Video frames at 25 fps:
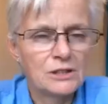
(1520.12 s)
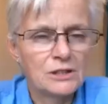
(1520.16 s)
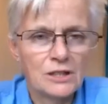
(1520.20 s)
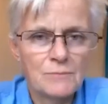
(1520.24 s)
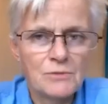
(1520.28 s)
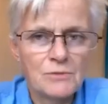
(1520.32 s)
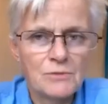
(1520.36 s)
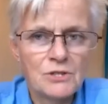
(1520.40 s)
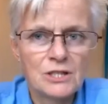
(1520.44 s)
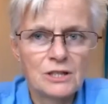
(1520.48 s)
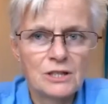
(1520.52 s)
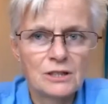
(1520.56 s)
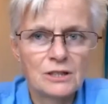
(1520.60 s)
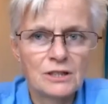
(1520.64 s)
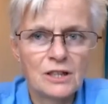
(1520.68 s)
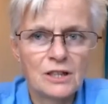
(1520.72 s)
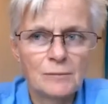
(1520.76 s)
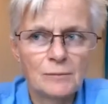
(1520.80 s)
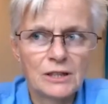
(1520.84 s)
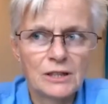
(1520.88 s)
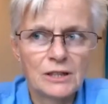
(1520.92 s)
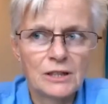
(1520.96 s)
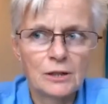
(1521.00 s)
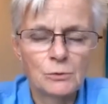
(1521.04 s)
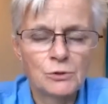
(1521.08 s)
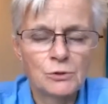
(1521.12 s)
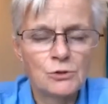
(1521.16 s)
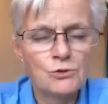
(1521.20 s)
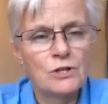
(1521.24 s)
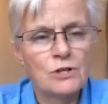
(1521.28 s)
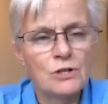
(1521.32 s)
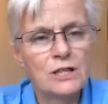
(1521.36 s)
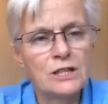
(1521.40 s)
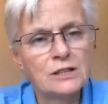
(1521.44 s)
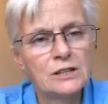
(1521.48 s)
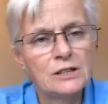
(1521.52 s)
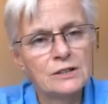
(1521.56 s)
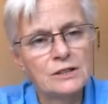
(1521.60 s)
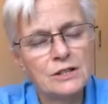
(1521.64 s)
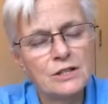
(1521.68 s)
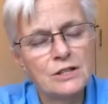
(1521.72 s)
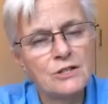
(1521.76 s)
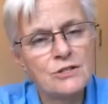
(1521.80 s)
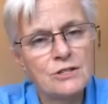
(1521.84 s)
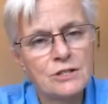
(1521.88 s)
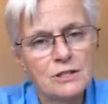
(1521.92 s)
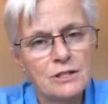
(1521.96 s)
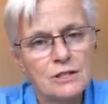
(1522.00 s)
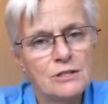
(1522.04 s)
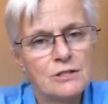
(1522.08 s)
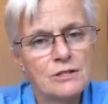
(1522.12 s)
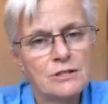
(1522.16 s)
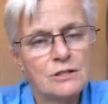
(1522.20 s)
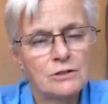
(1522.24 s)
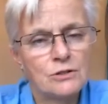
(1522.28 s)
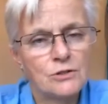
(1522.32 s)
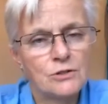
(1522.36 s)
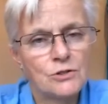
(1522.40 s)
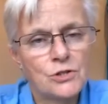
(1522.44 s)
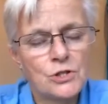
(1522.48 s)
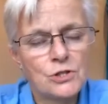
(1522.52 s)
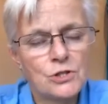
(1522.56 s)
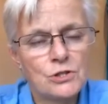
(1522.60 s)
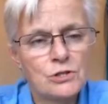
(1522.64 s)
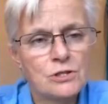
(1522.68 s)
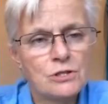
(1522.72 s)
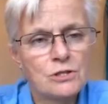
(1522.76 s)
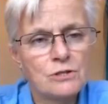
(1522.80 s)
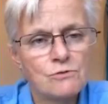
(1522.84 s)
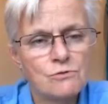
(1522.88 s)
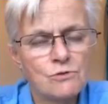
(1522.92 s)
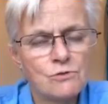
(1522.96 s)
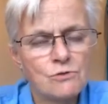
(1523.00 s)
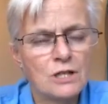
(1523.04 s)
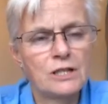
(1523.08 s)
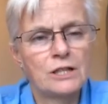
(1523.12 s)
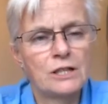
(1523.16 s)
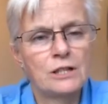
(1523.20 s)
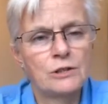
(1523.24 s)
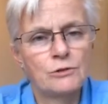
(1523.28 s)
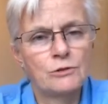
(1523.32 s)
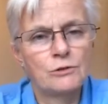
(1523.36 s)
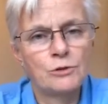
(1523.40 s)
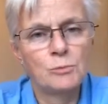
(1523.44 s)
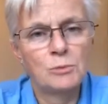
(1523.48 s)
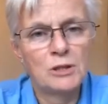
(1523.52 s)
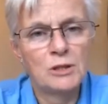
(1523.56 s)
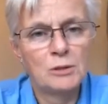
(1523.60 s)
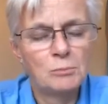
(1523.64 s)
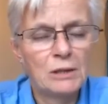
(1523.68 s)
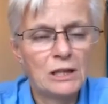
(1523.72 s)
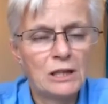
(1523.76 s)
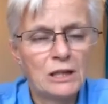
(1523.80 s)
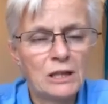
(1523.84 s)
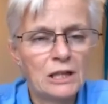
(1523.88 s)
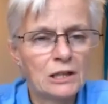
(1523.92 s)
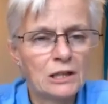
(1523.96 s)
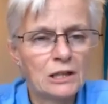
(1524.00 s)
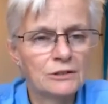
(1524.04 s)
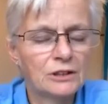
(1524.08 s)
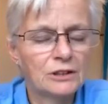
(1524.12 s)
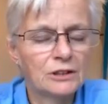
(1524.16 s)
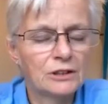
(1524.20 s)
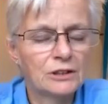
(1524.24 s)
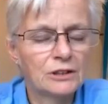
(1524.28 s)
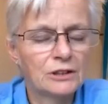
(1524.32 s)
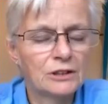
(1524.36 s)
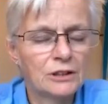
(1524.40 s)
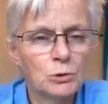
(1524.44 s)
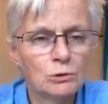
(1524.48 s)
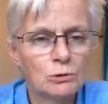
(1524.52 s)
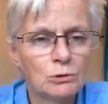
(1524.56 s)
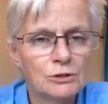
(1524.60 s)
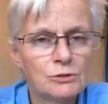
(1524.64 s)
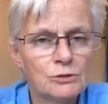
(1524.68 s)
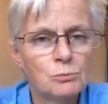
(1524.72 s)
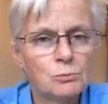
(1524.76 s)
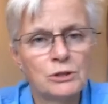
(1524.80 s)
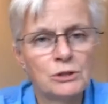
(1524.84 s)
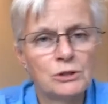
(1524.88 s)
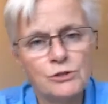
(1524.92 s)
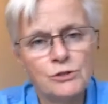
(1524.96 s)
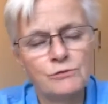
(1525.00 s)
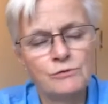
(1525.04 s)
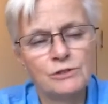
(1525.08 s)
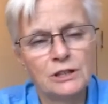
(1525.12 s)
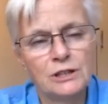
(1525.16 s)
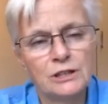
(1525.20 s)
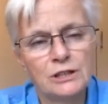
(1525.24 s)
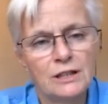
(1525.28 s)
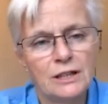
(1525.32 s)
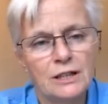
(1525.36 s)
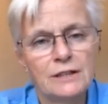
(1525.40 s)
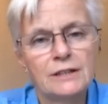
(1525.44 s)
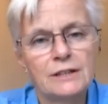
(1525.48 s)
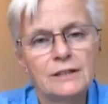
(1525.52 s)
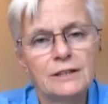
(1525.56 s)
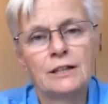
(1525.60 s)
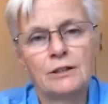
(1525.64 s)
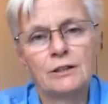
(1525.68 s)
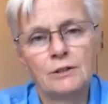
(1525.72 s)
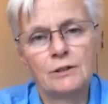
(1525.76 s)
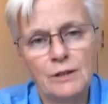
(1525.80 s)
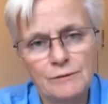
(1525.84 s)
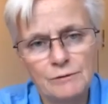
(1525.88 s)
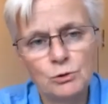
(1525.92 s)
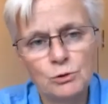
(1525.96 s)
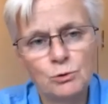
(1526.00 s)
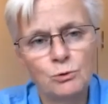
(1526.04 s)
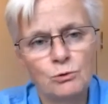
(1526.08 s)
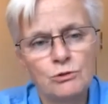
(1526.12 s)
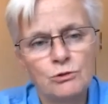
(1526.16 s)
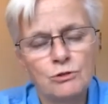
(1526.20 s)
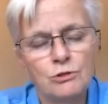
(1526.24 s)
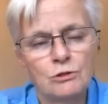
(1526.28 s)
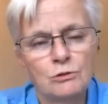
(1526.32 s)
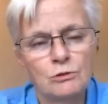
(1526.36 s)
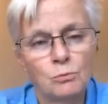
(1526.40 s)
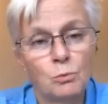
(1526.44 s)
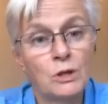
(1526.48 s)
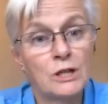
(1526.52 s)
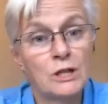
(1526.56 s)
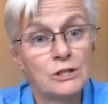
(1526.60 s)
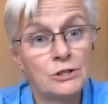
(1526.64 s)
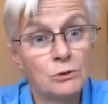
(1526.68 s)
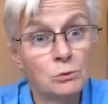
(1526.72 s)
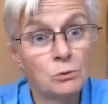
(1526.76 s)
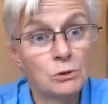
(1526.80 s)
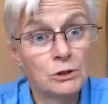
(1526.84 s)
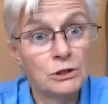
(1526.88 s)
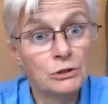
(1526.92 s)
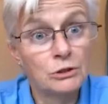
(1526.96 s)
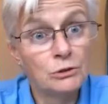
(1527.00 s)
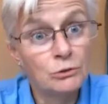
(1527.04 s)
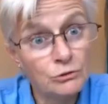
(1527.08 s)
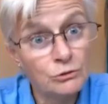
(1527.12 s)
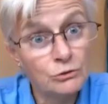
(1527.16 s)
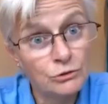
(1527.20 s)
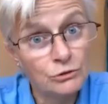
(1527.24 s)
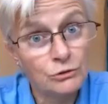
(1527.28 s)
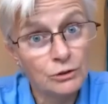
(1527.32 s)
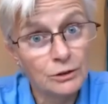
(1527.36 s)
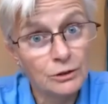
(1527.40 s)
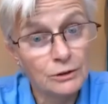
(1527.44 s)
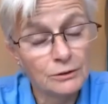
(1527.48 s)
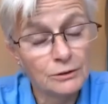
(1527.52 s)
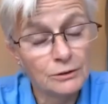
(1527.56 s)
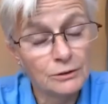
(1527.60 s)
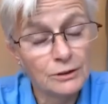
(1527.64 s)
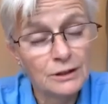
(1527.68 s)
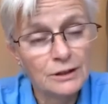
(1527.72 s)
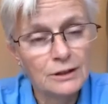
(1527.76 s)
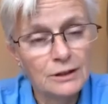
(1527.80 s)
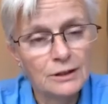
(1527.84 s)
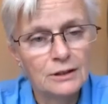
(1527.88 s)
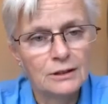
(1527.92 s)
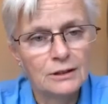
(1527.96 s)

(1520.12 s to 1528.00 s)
I'm seeing coming out with training these days. They're not just training you to be a pilot anymore. It's once you've done that, now have a course on where do you want to use the drone.